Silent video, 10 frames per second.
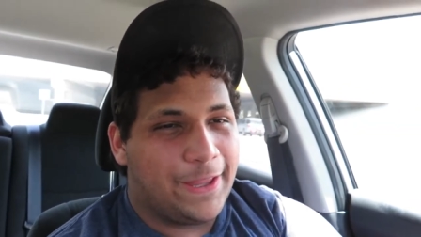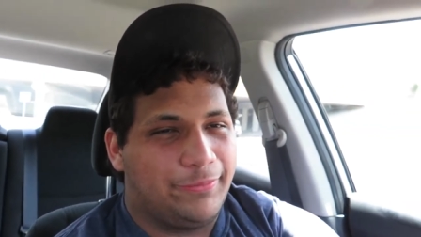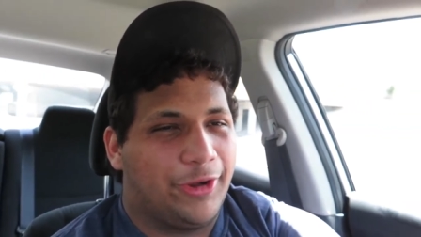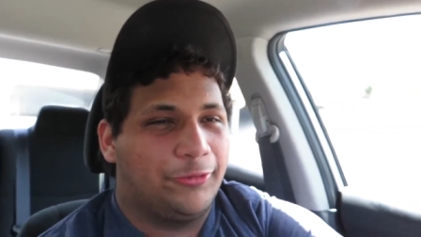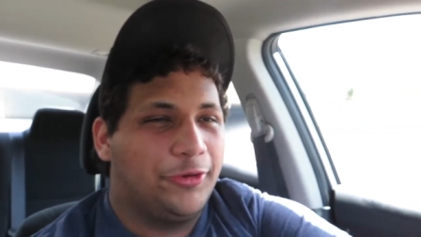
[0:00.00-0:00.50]

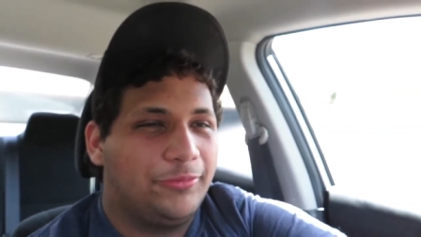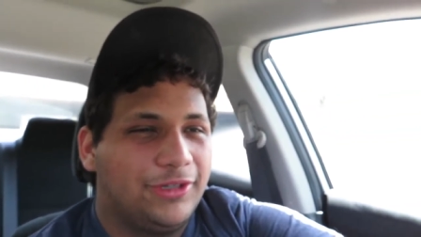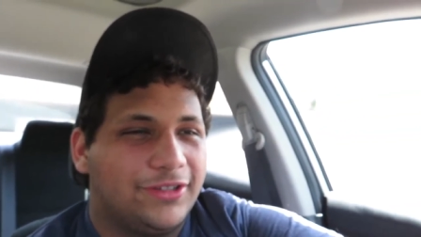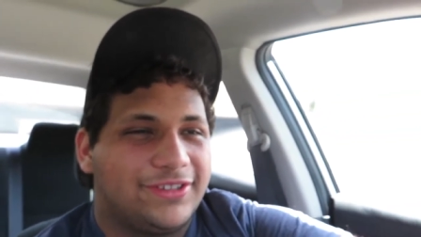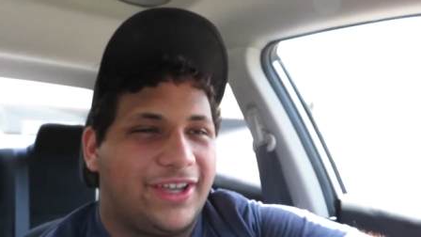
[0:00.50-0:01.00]
like my
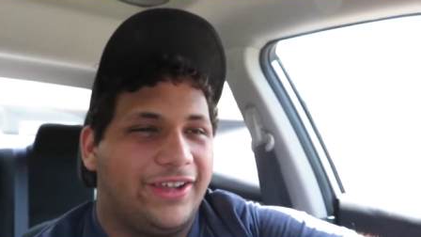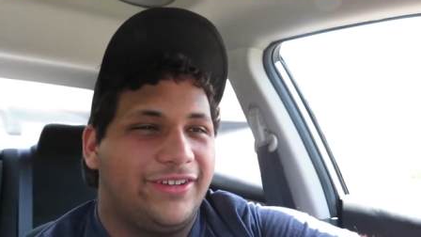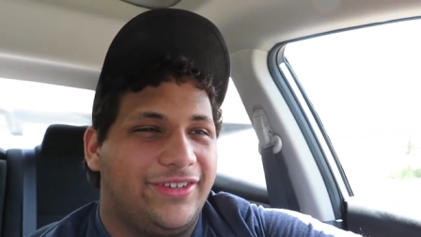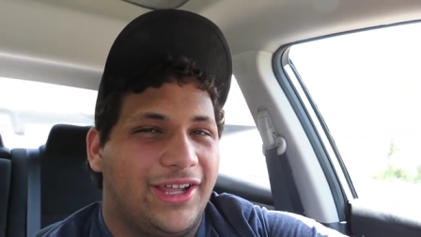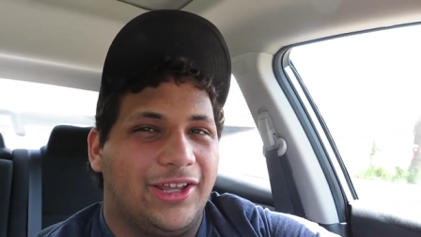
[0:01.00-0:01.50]
room looked
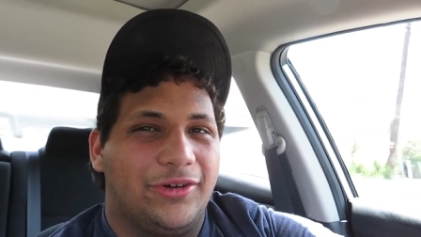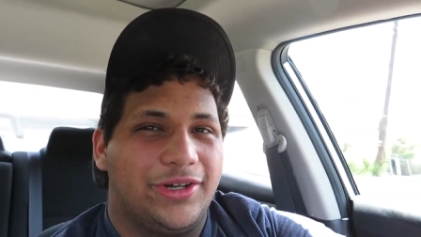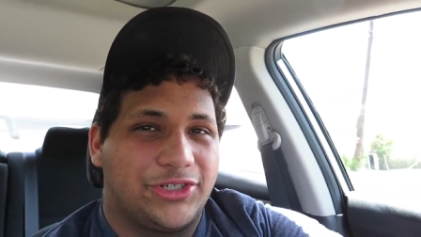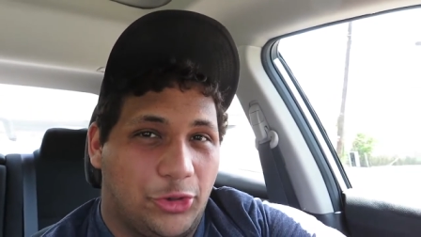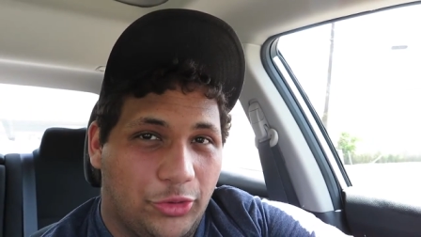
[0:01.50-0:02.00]
kind of
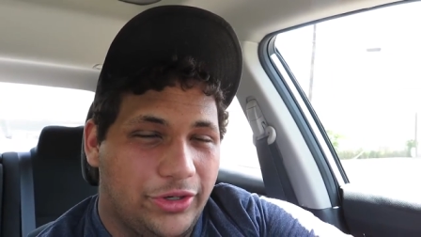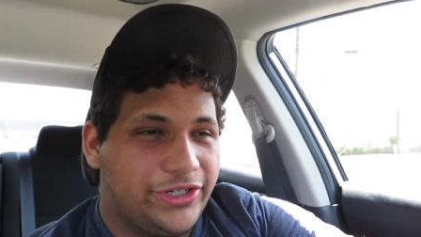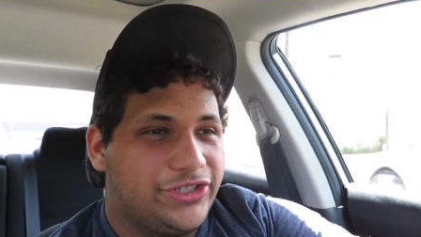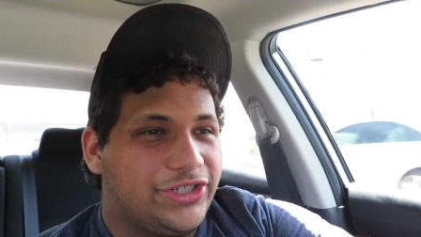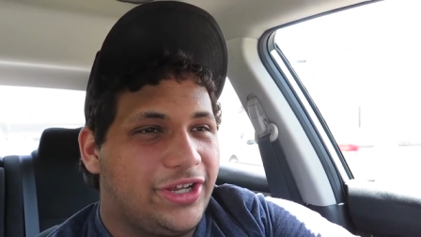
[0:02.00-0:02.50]
yellowish
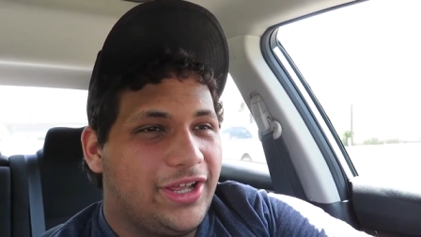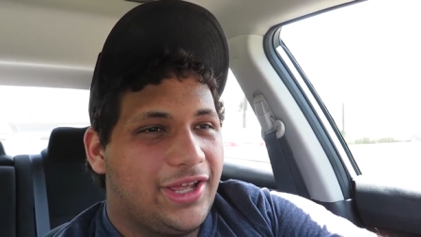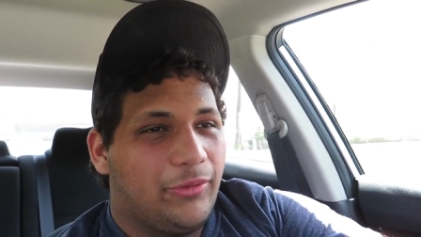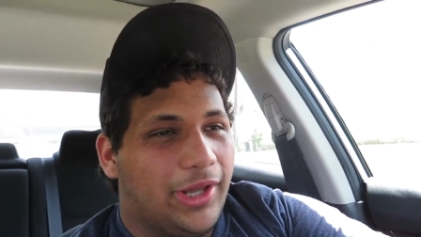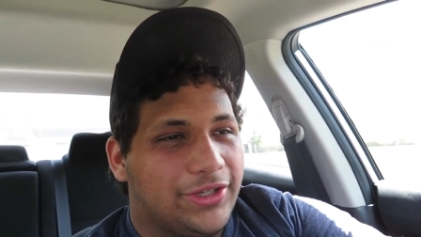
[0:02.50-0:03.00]
orange
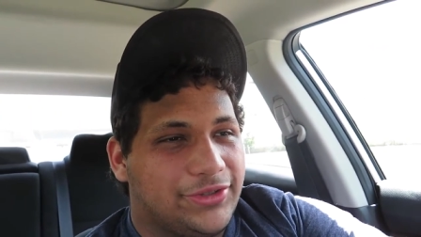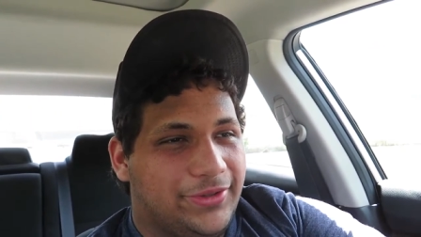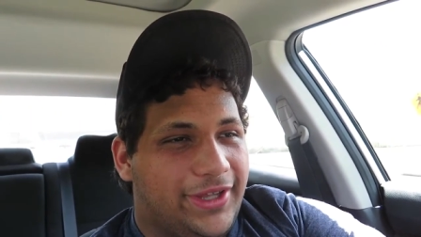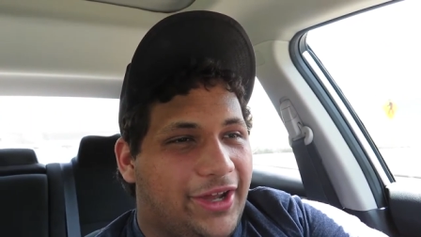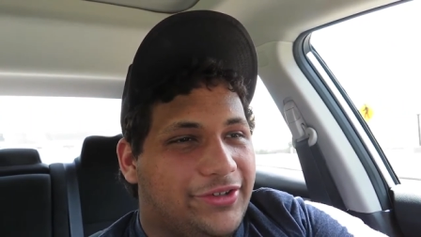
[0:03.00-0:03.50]
while I was
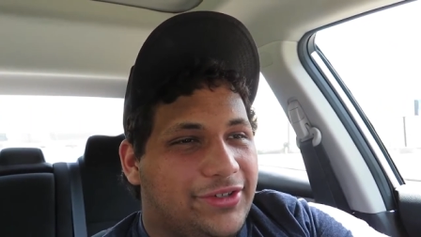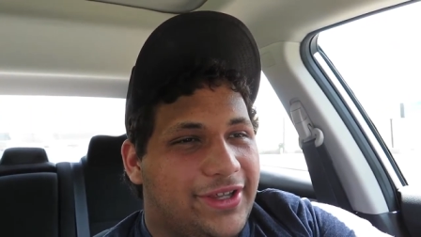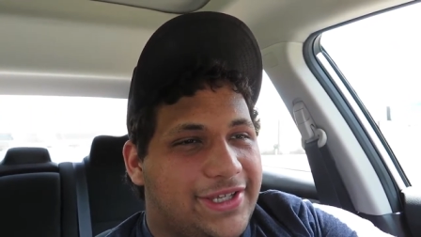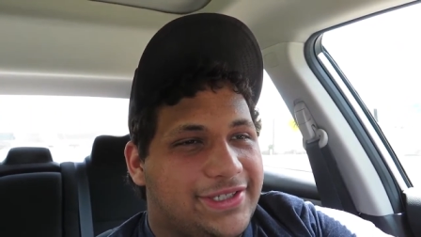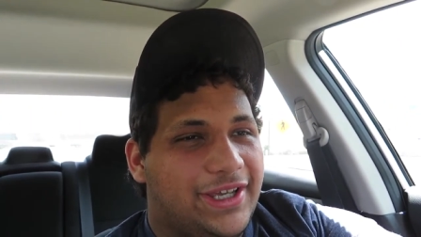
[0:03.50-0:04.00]
doing the outro
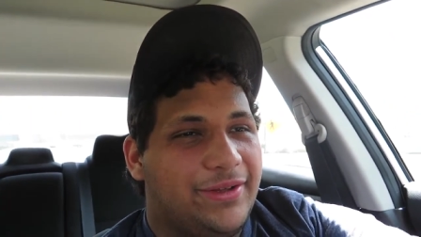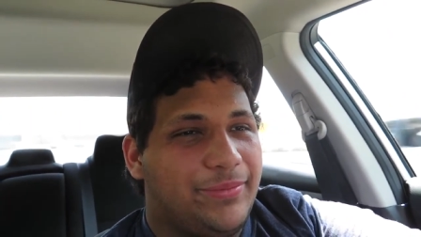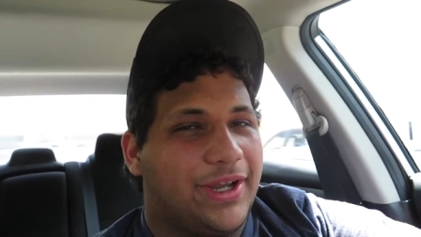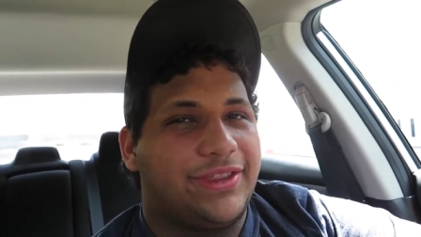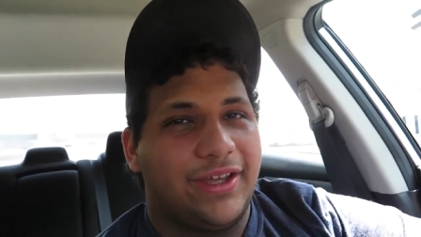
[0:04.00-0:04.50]
last night
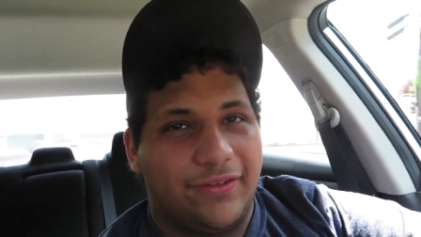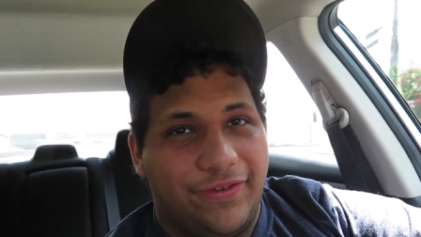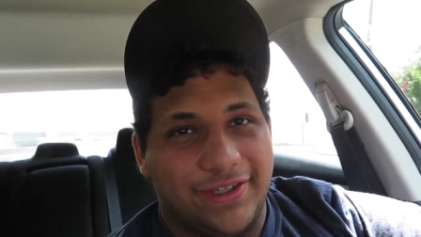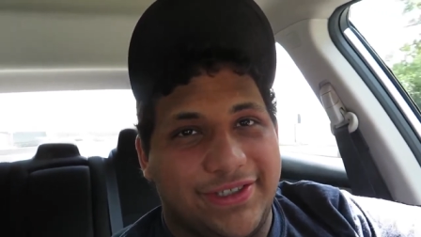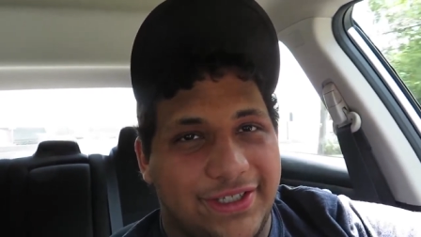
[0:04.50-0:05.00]
but I think I
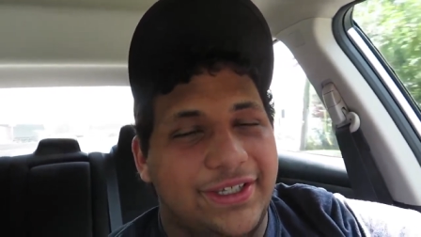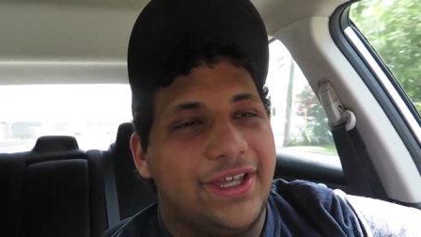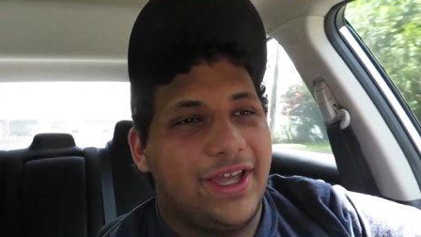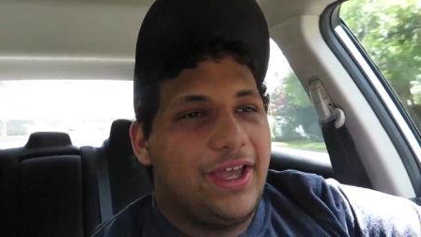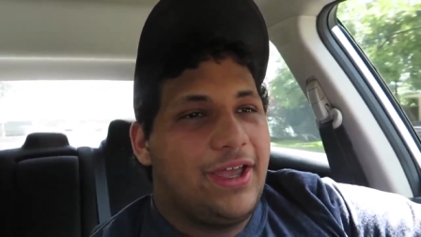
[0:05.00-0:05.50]
fixed it